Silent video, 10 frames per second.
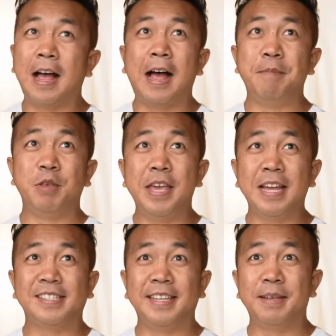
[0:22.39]
Um, you
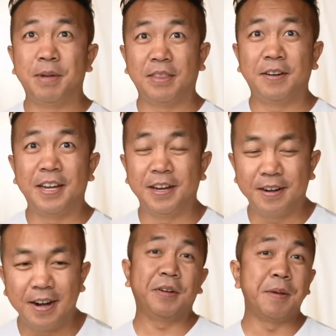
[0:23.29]
can't see them, but they're
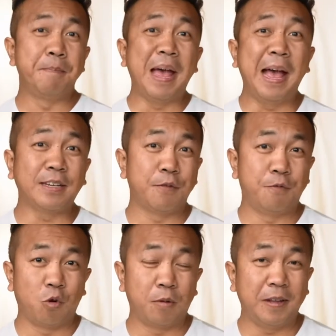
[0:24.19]
here. They're compact,
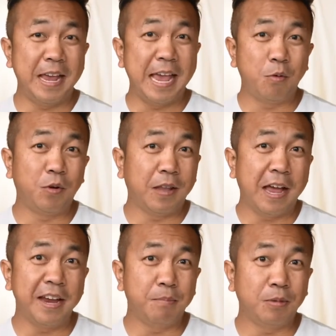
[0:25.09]
affordable, and
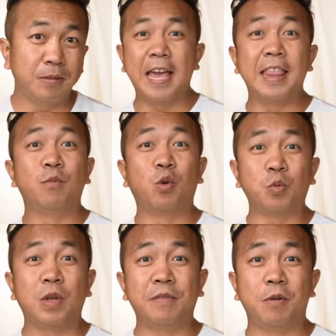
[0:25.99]
reliable, and they've
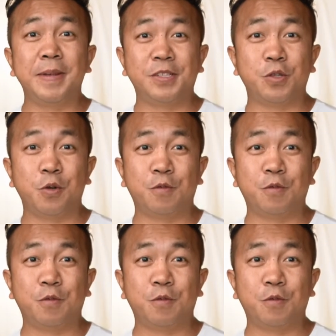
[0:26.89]
worked well for me so